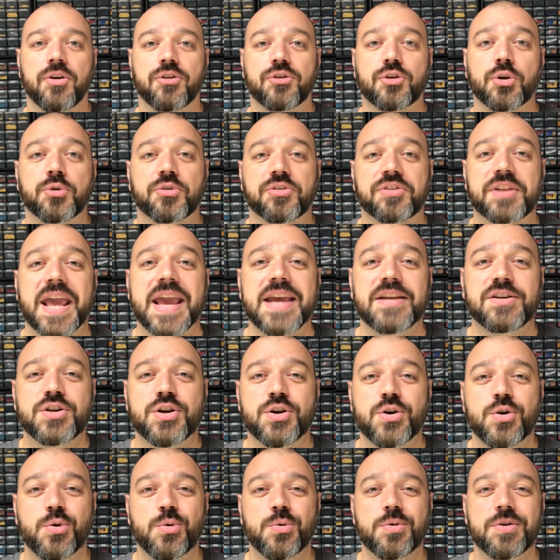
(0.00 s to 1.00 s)
So stay
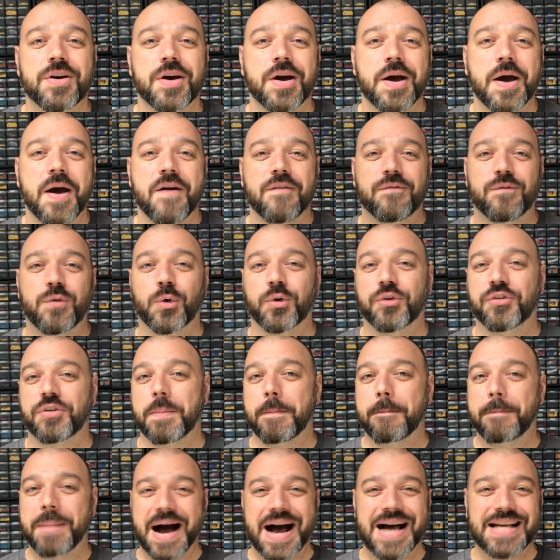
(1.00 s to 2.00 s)
tuned for
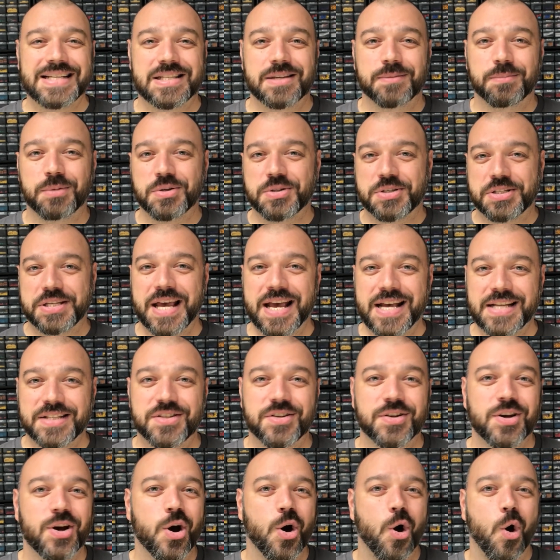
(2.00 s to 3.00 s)
some possible
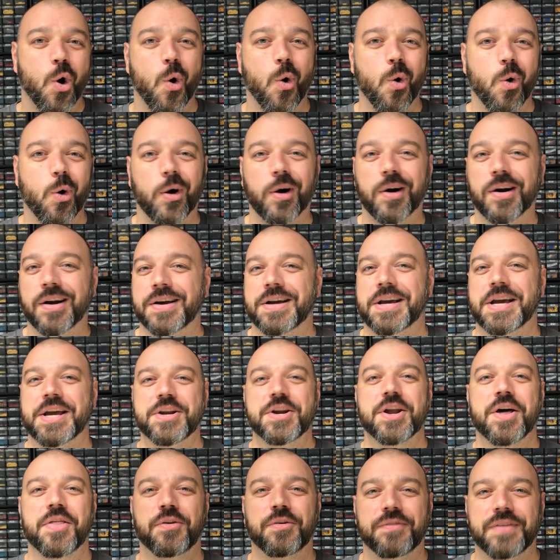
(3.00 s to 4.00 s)
sets or
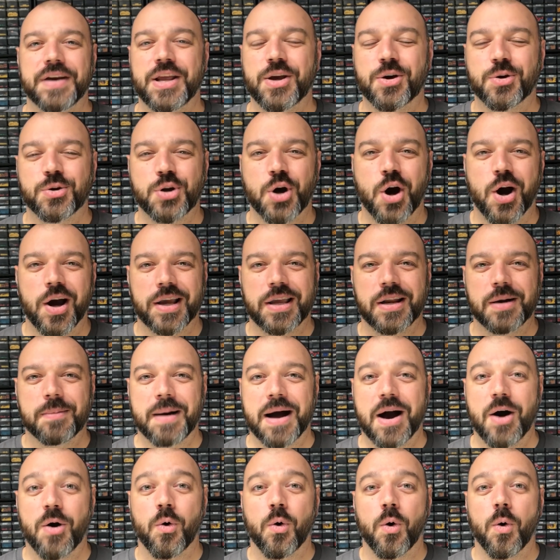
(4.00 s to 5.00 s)
another video talking
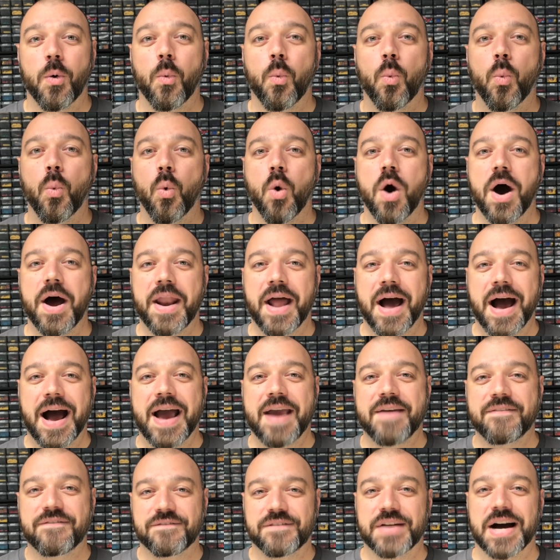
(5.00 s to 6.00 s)
about what
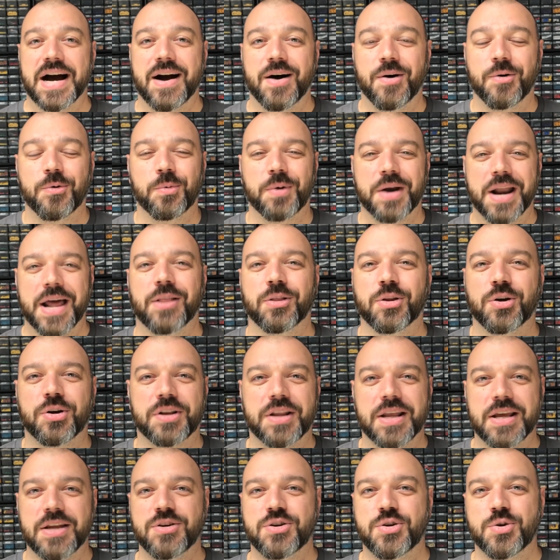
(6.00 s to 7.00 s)
I found when I
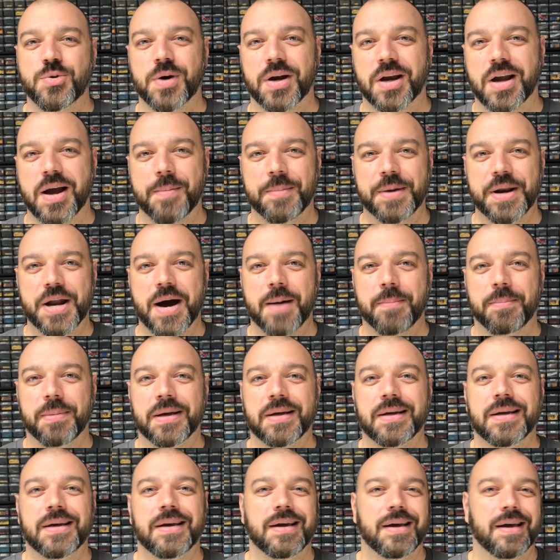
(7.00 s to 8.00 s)
looked into it coming
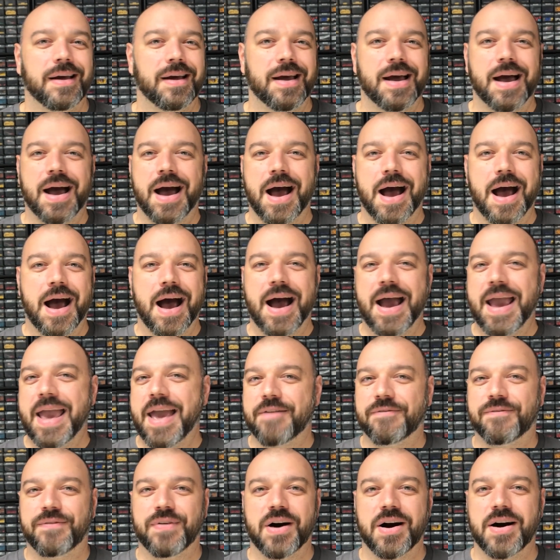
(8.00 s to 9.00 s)
up. I
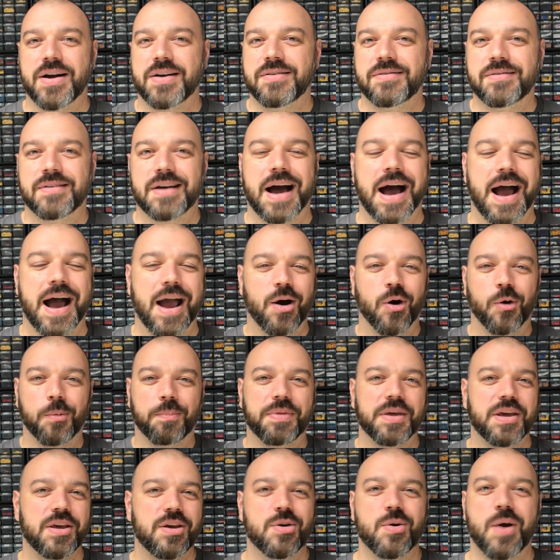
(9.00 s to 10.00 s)
had fun. I
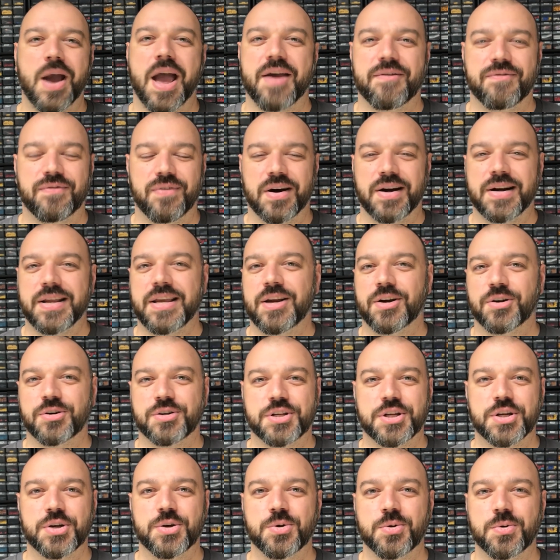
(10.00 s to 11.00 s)
hope that you had fun
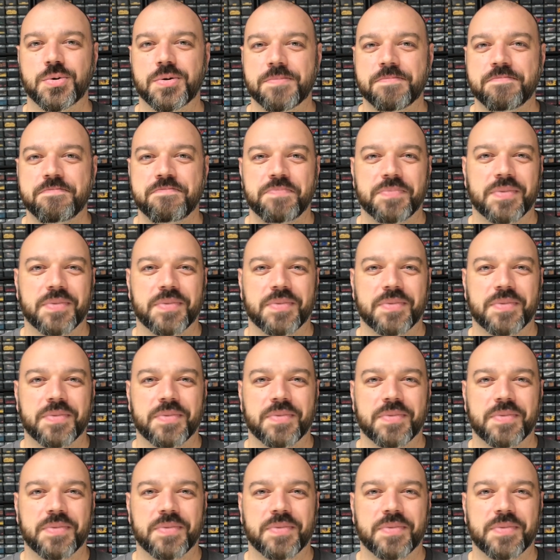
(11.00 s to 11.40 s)
here too.